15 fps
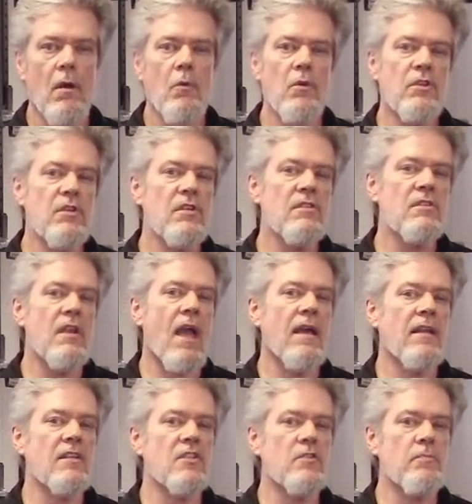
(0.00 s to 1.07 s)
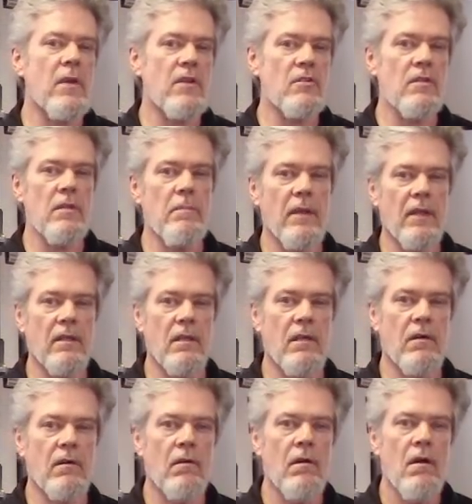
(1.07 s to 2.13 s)
which is an especially big
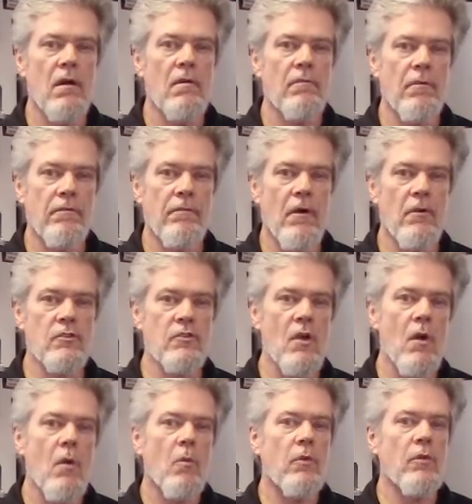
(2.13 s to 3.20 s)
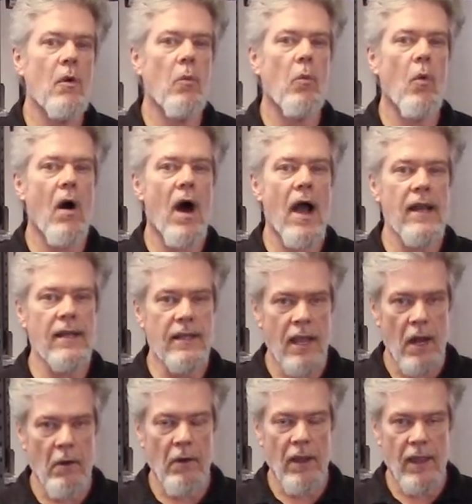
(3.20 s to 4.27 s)
deal for folks with a wide
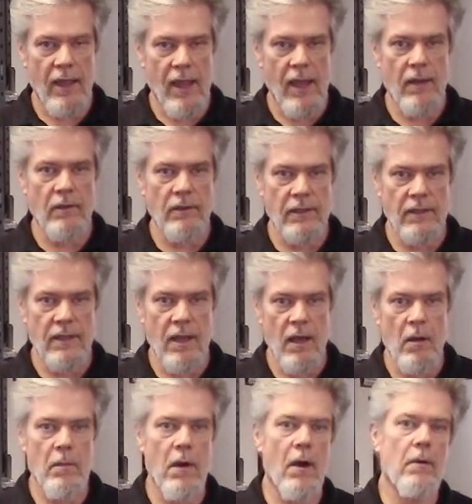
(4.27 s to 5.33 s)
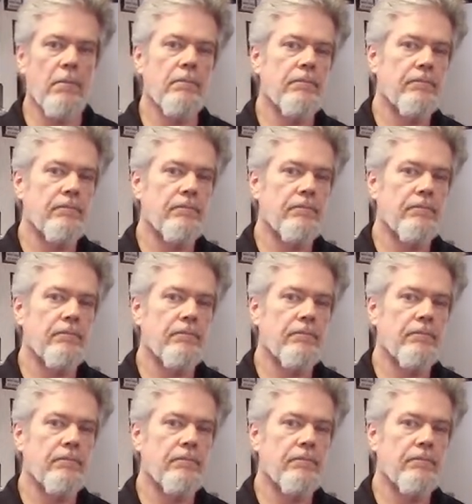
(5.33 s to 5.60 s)
carrying angle at the elbow.